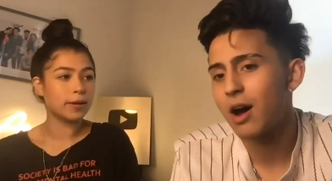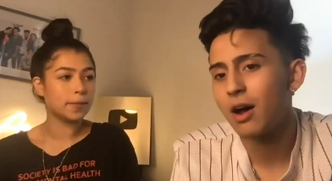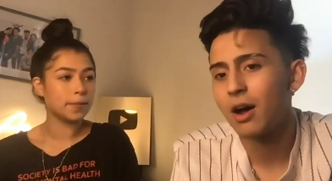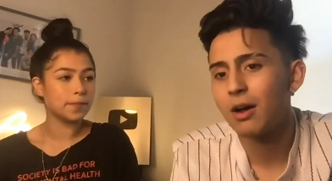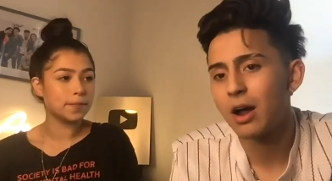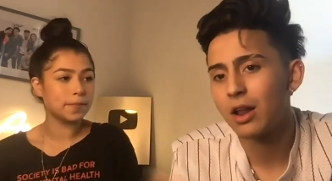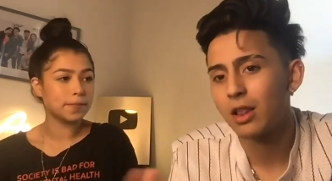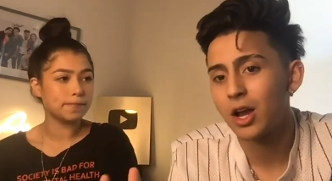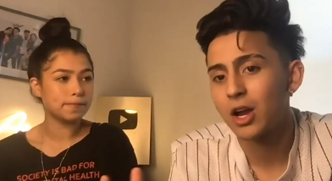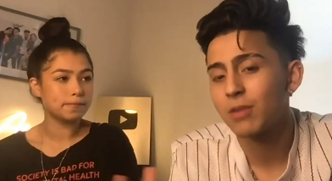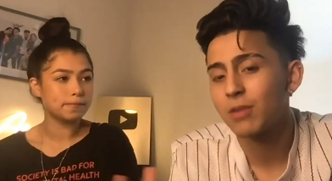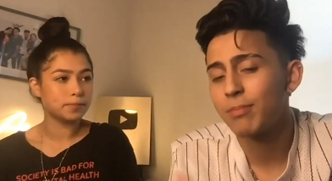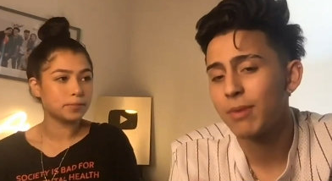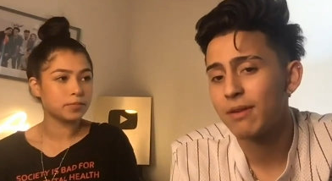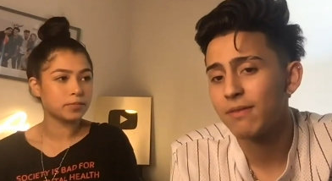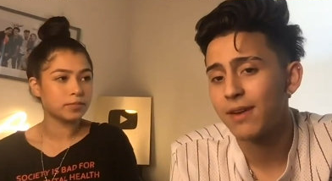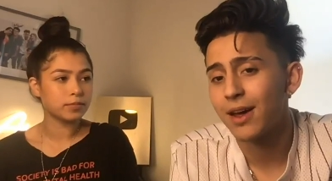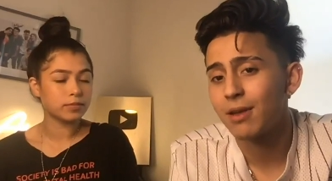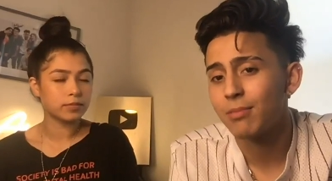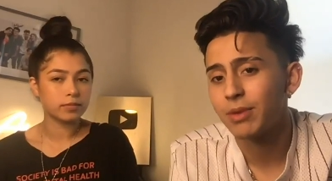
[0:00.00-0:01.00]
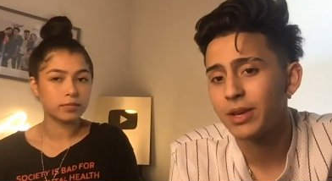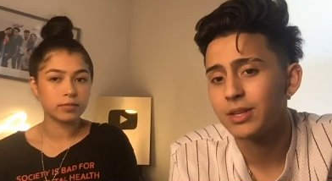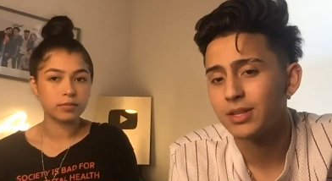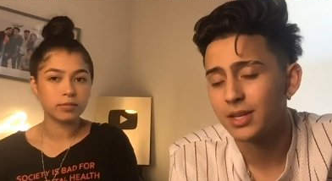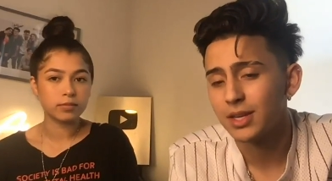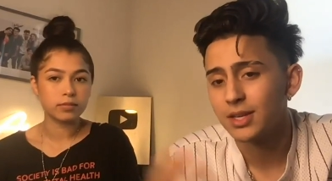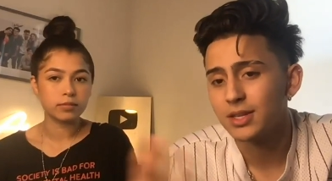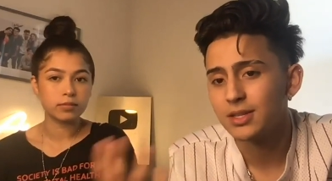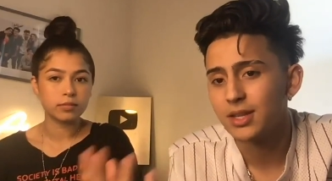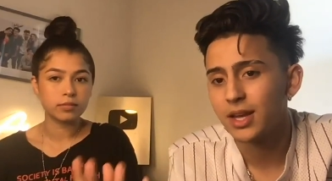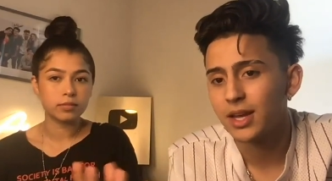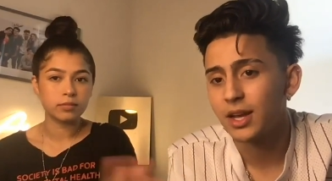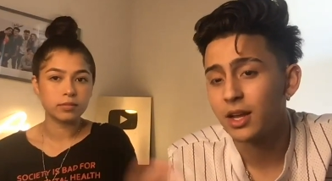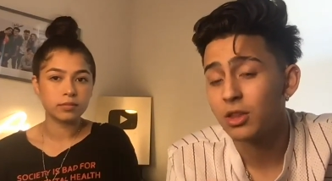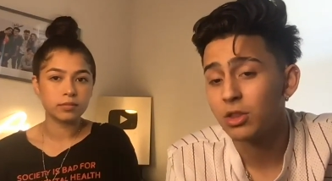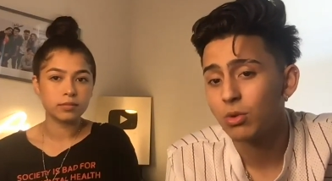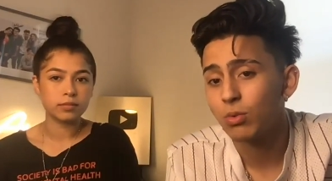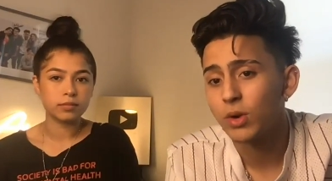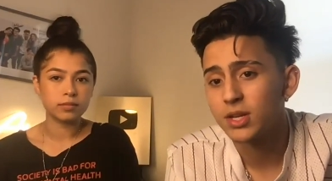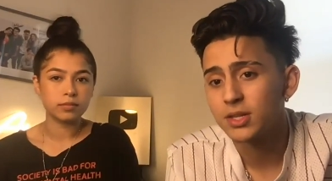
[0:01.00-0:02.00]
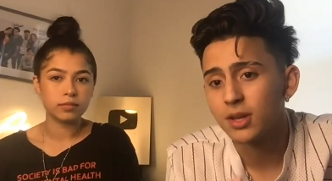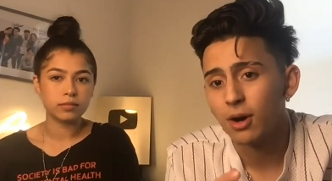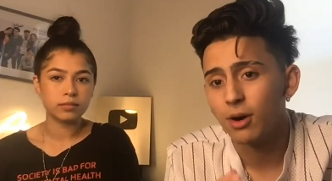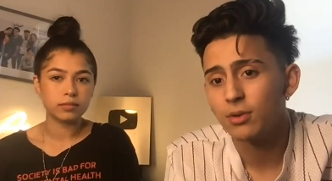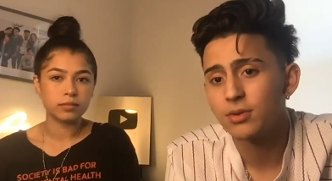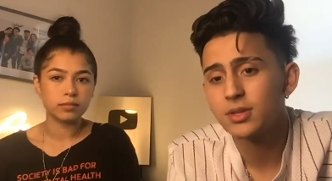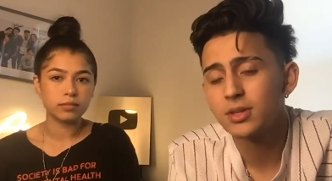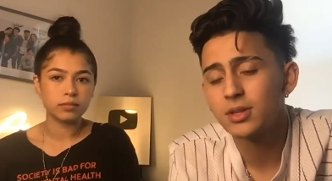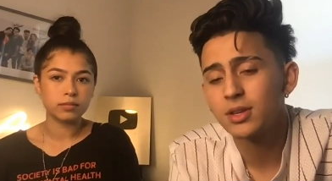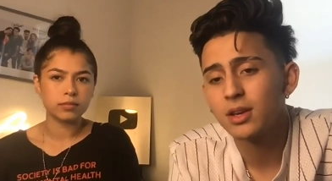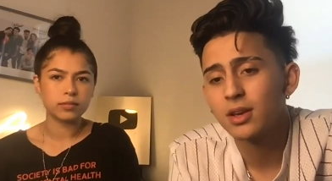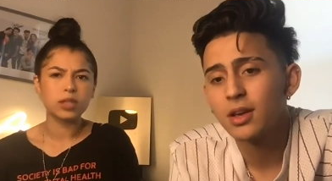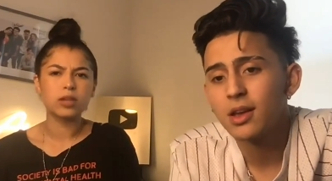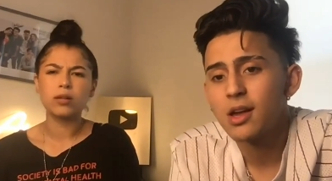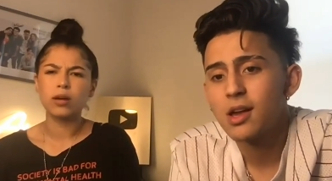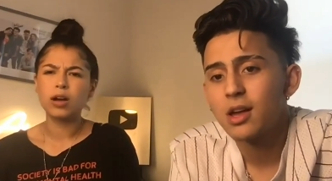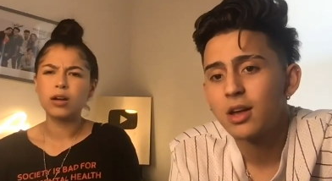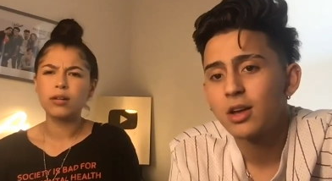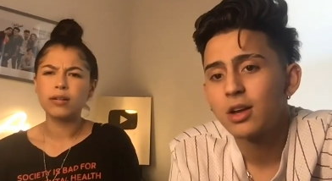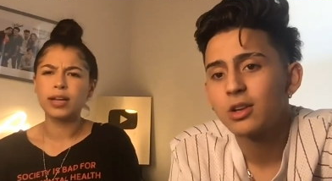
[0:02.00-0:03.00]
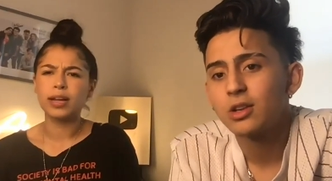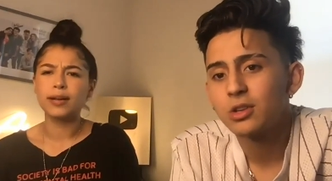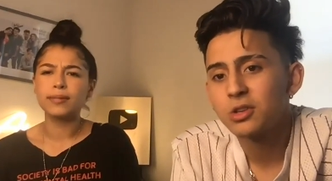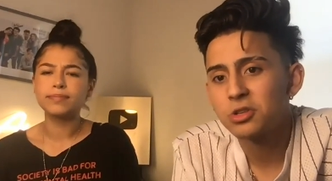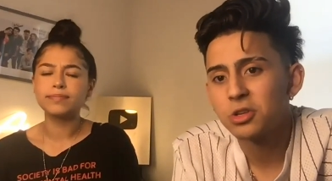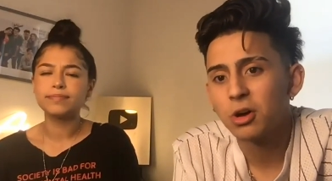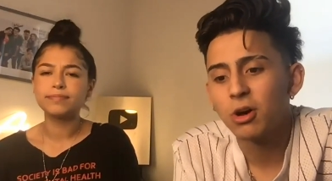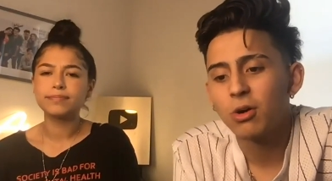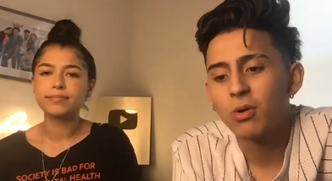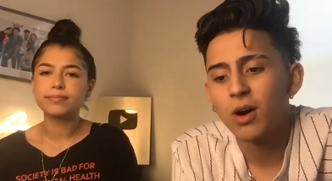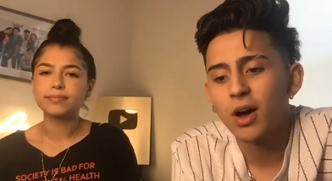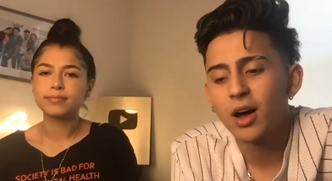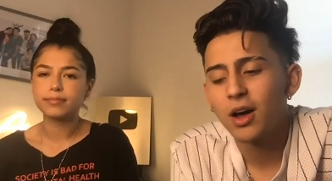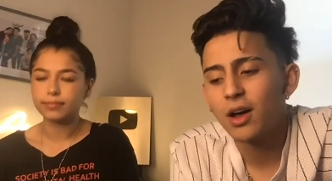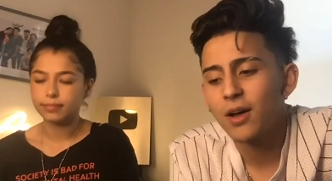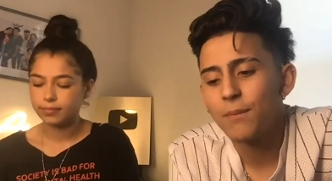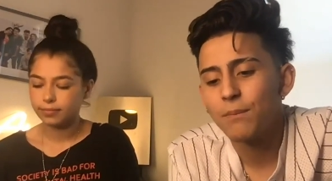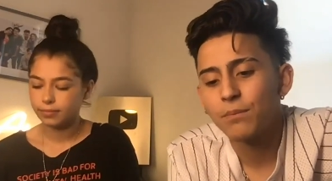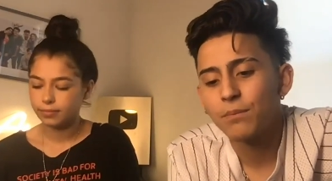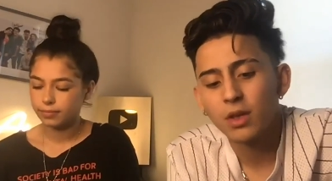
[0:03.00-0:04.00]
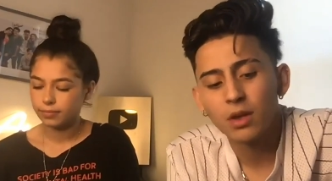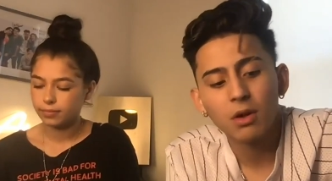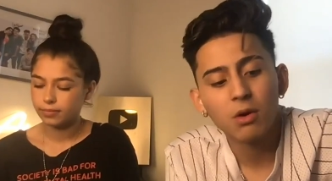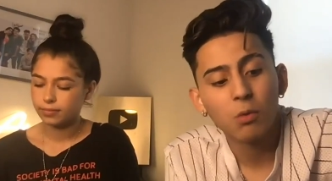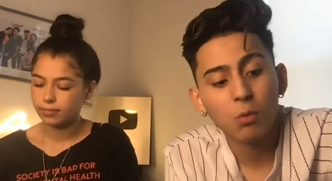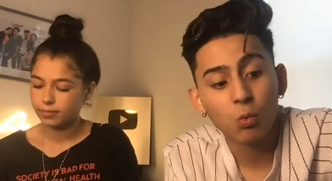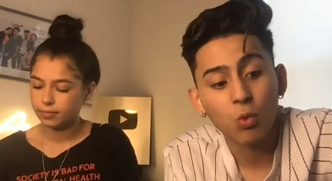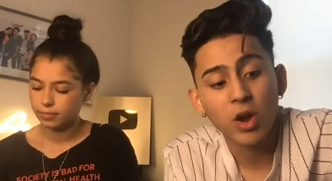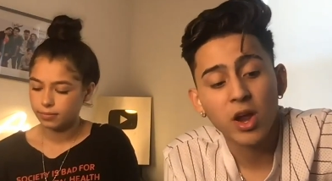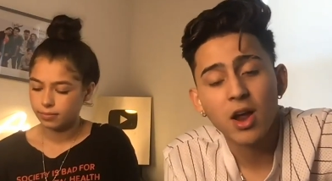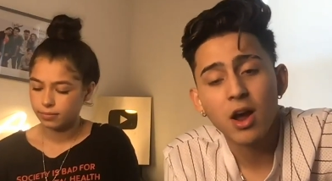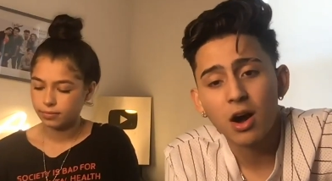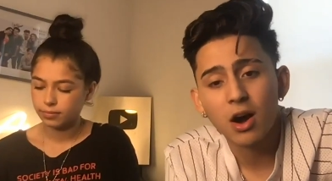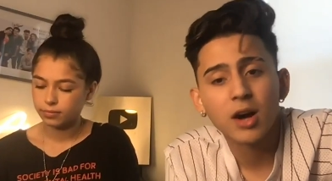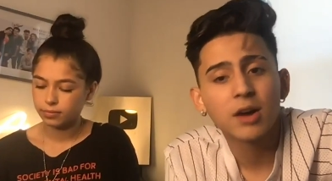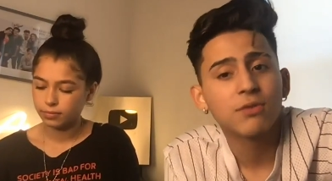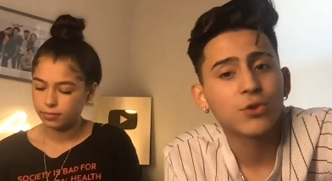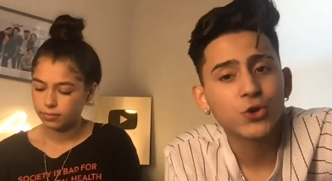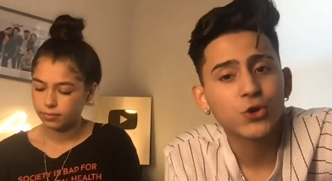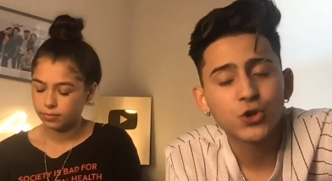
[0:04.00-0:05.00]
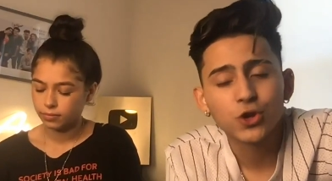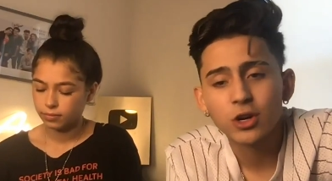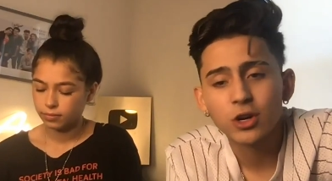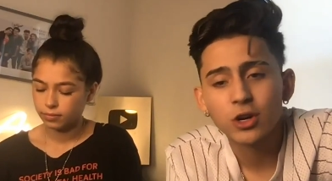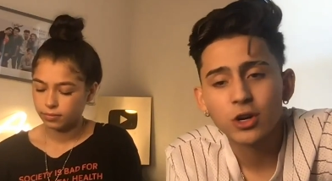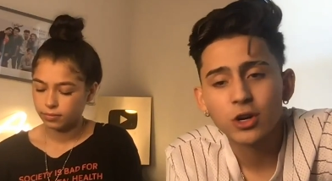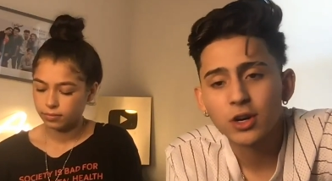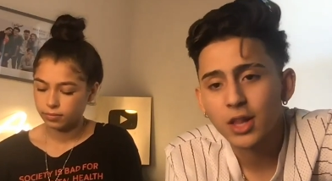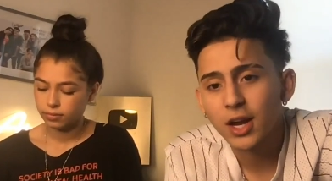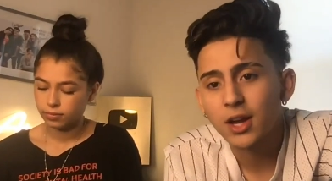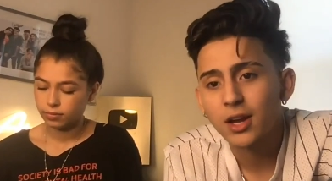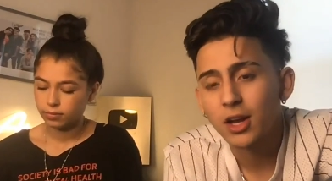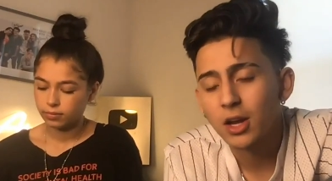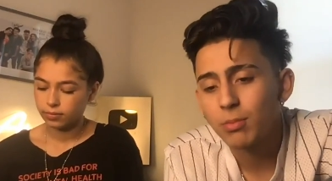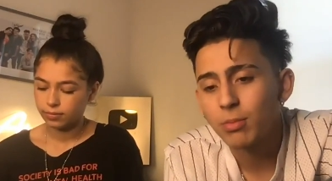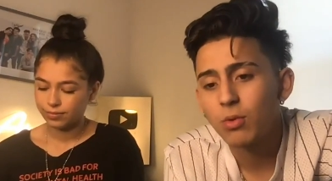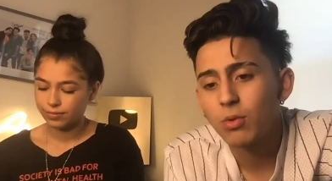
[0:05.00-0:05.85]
Speaker 1: a lot of my fan base is like in the West Coast. Yeah. So um, we are for sure gonna be